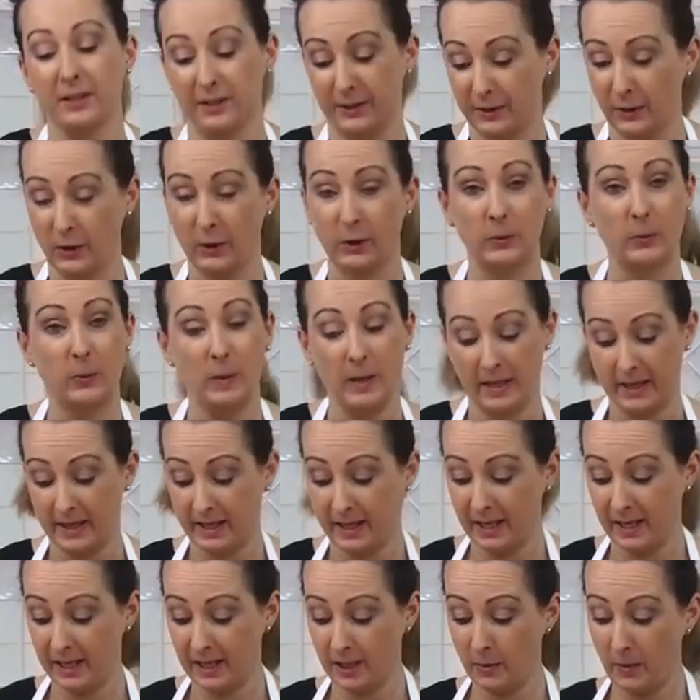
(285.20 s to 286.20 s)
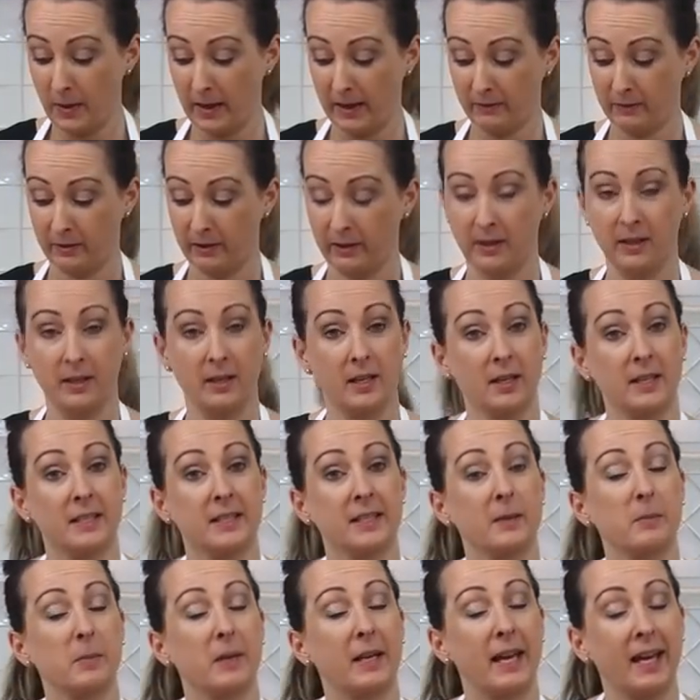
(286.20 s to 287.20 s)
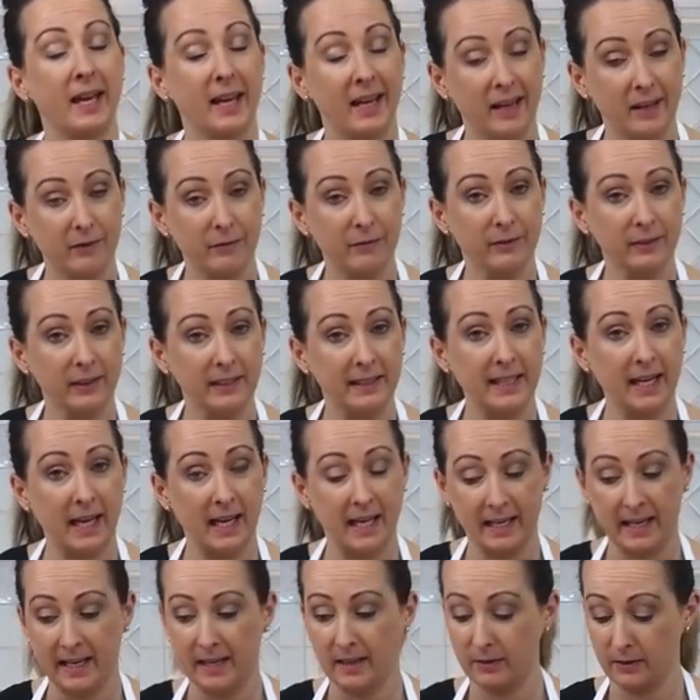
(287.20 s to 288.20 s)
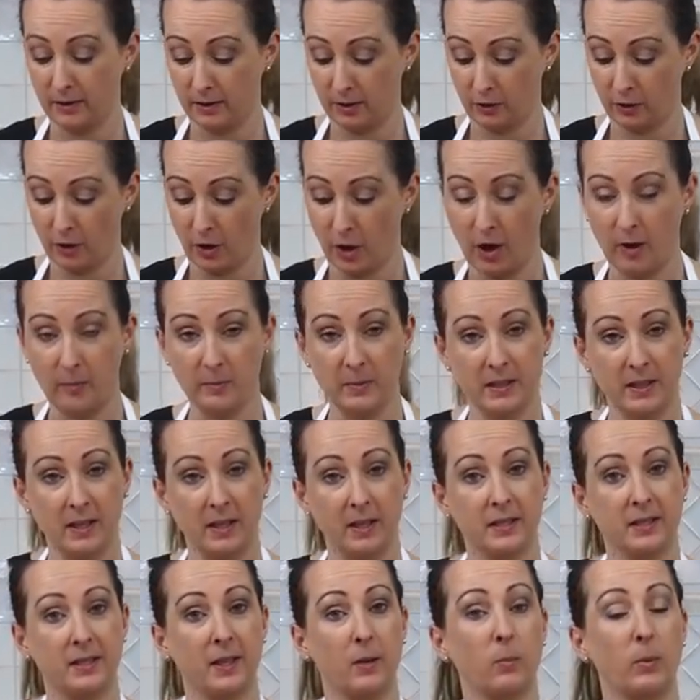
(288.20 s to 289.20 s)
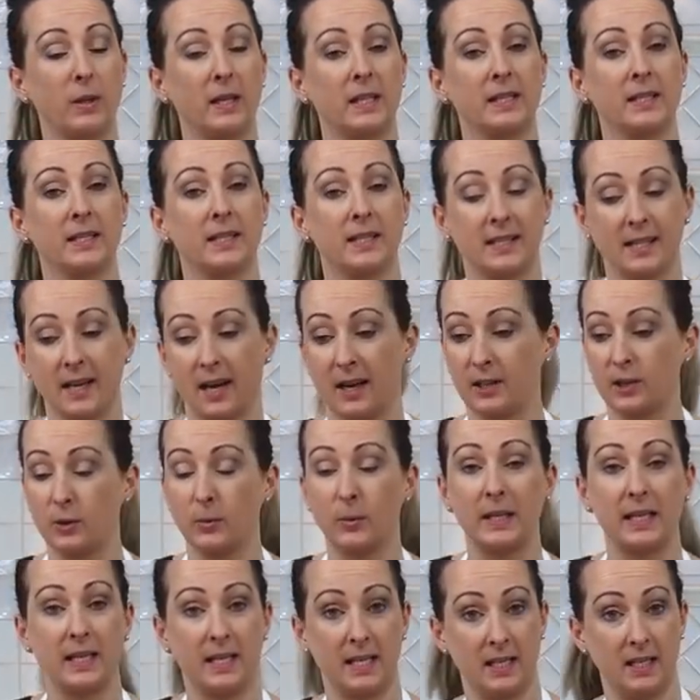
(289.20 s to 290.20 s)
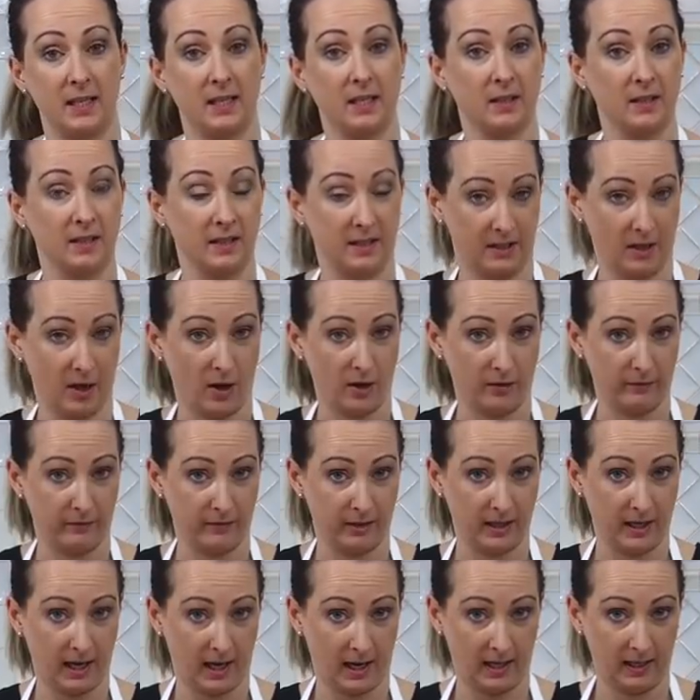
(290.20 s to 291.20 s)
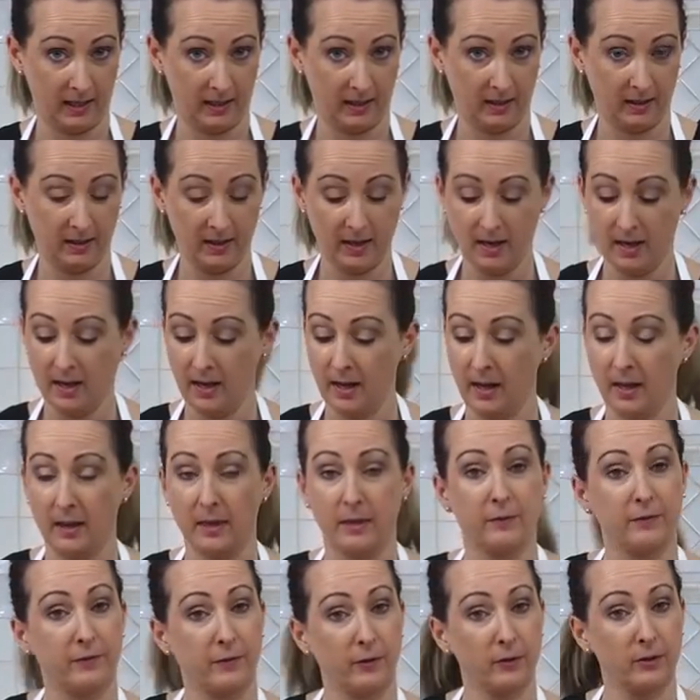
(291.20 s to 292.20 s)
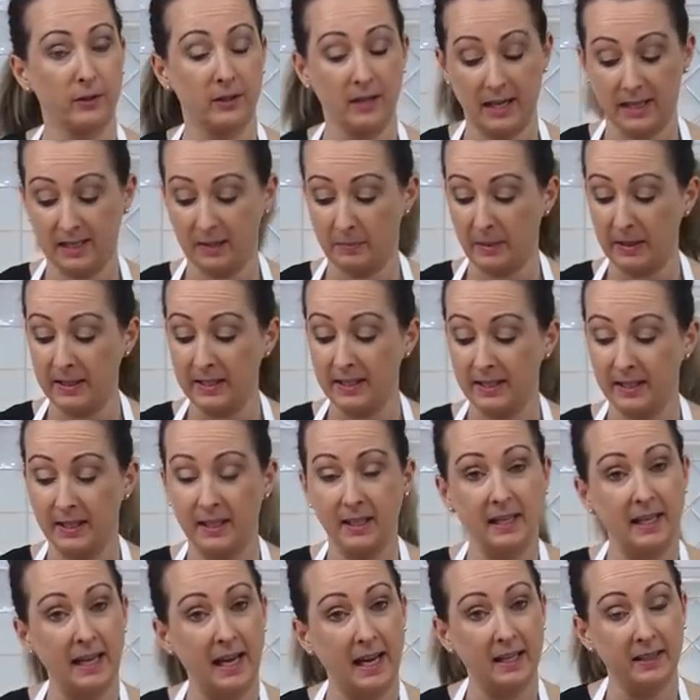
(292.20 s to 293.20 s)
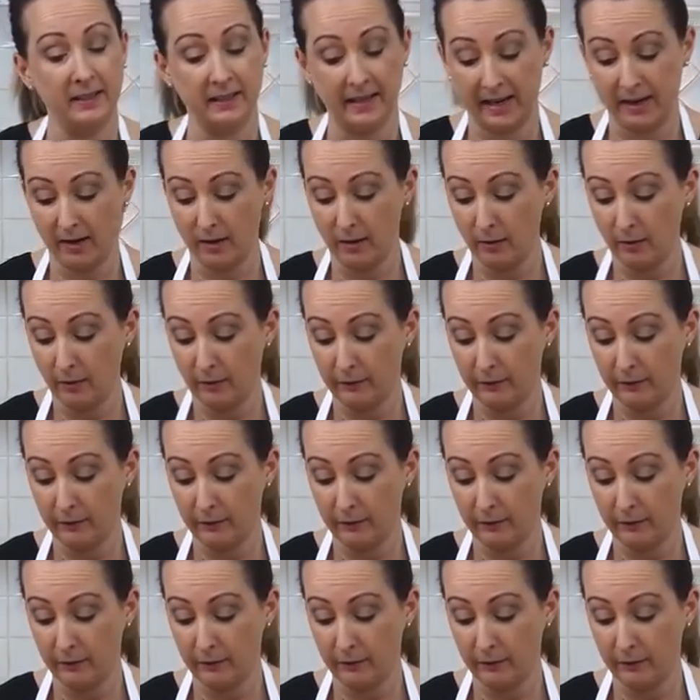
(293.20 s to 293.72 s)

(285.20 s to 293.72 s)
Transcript: So there you have it, some carefully cut out stripes that we can start to adhere to the side of the cake. The fondant has been sitting out now